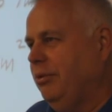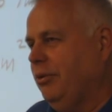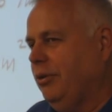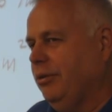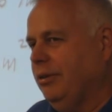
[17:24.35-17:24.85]

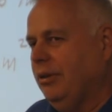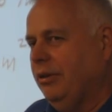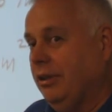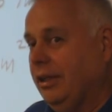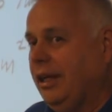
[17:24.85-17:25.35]
or
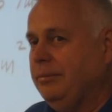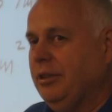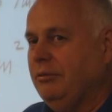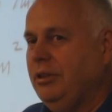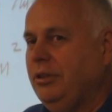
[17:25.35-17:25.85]
the
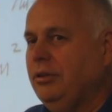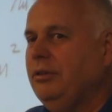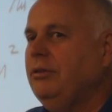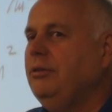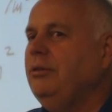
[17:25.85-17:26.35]
labs that we
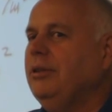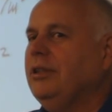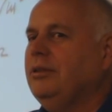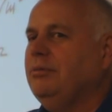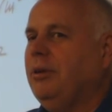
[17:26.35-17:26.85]
do,
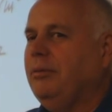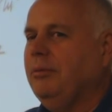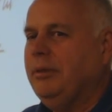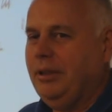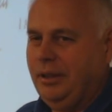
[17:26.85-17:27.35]
that's
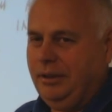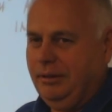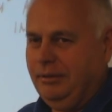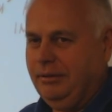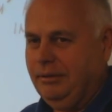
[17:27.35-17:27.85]
probably not
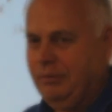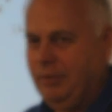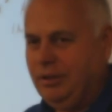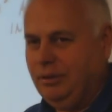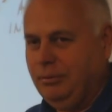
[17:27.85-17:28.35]

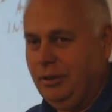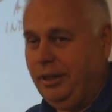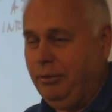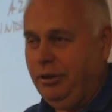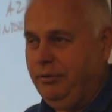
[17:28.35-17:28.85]
reasonable.
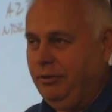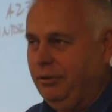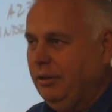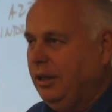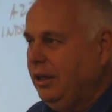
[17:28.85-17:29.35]
I worked
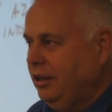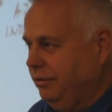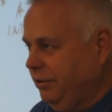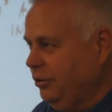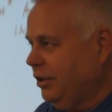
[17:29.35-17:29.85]
for
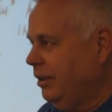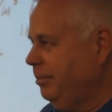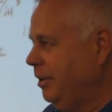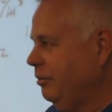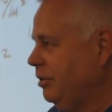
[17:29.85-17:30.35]
the Fluke
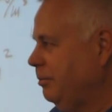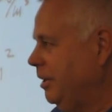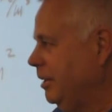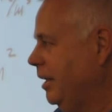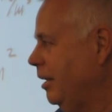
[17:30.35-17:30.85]
company, which
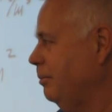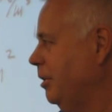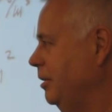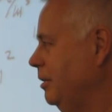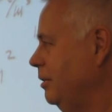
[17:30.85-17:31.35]
made
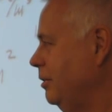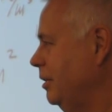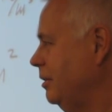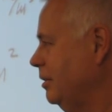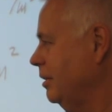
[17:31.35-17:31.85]
calibration
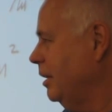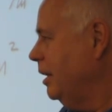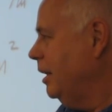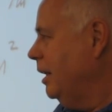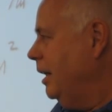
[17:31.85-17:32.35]
units,
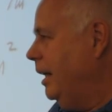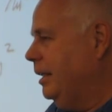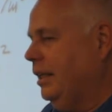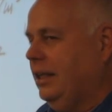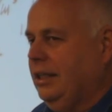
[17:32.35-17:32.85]

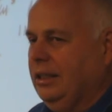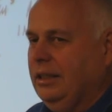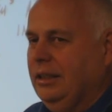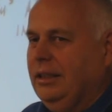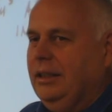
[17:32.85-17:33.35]
and
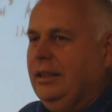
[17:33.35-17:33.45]
getting